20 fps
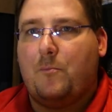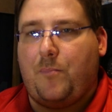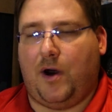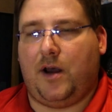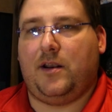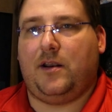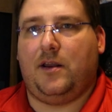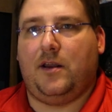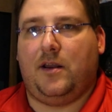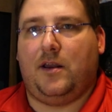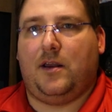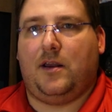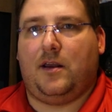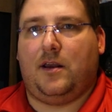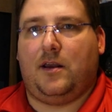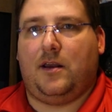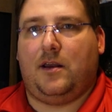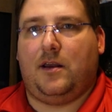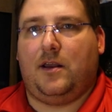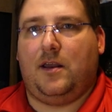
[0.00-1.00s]
But
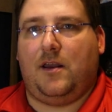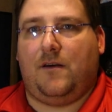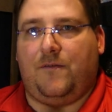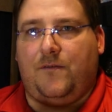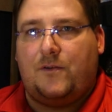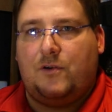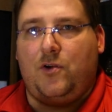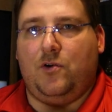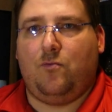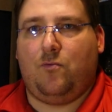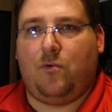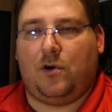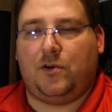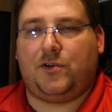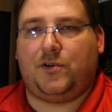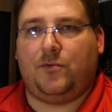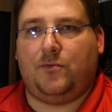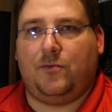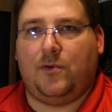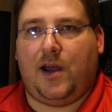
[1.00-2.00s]
if you want
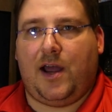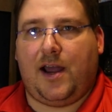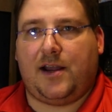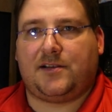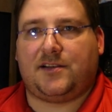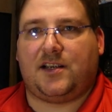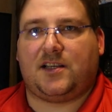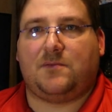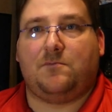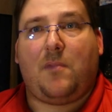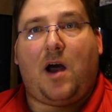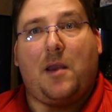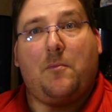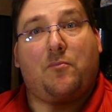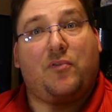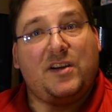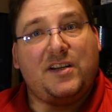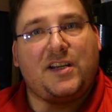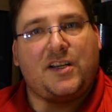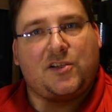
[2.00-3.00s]
to access my
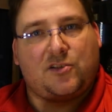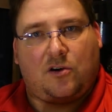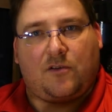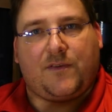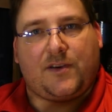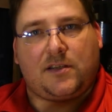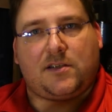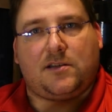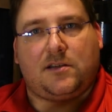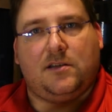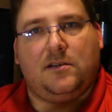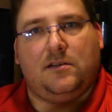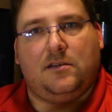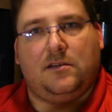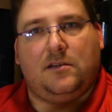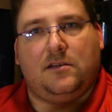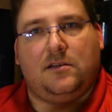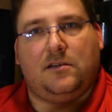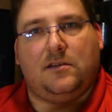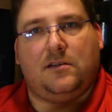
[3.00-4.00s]
printing service
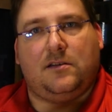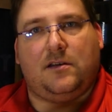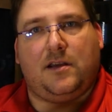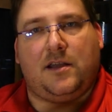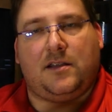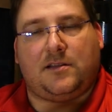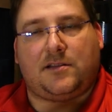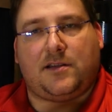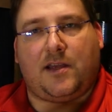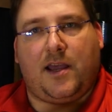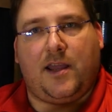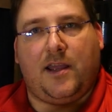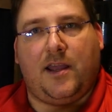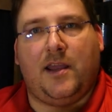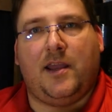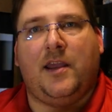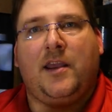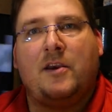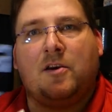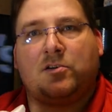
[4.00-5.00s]
and say,
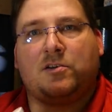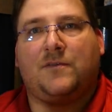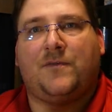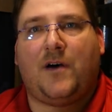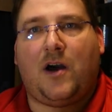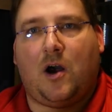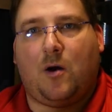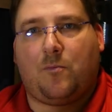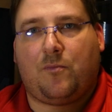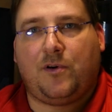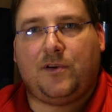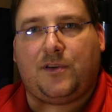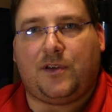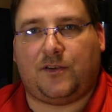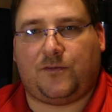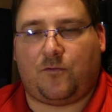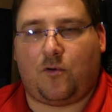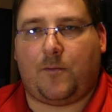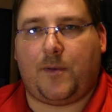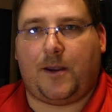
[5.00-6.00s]
here's a file, print
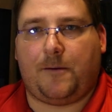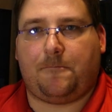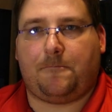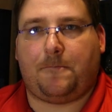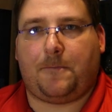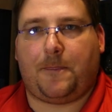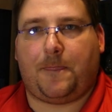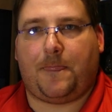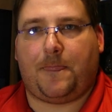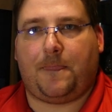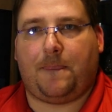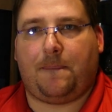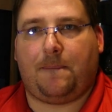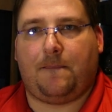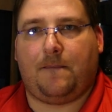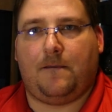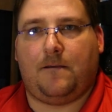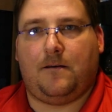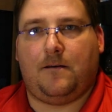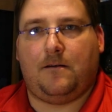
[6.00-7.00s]
this for me,
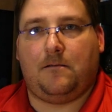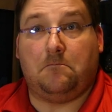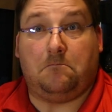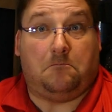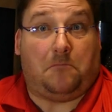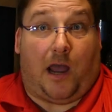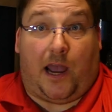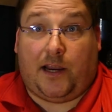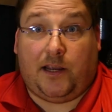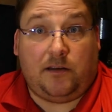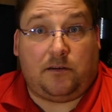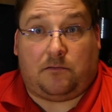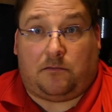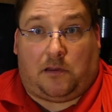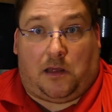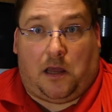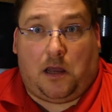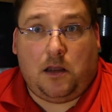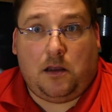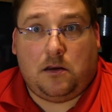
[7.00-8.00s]
I can do
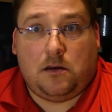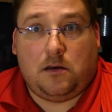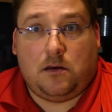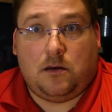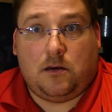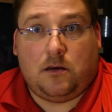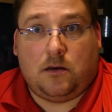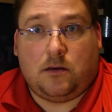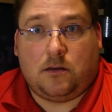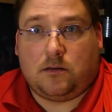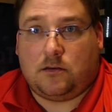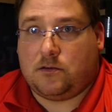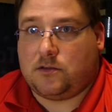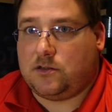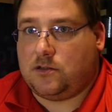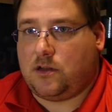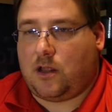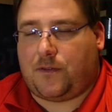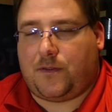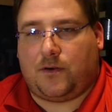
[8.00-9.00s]
that. There's
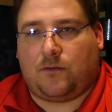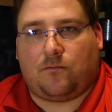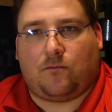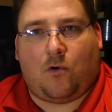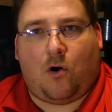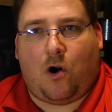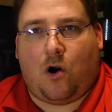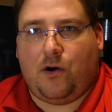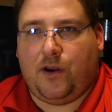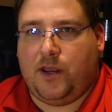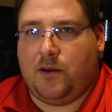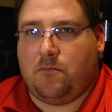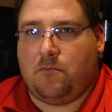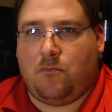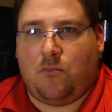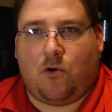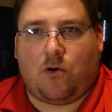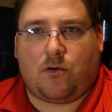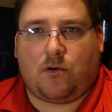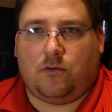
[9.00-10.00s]
nothing wrong,
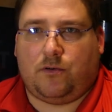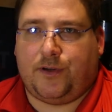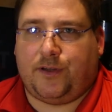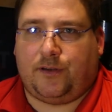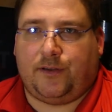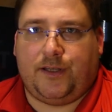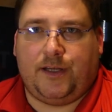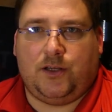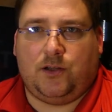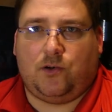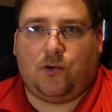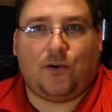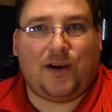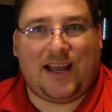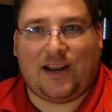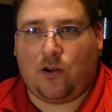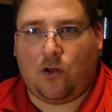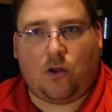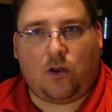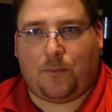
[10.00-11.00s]
immoral, illegal, or
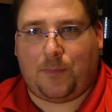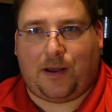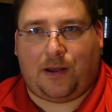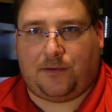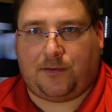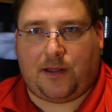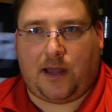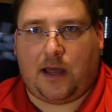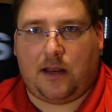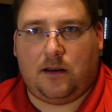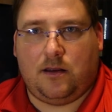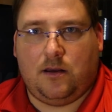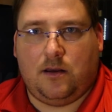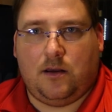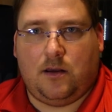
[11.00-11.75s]
at all about that.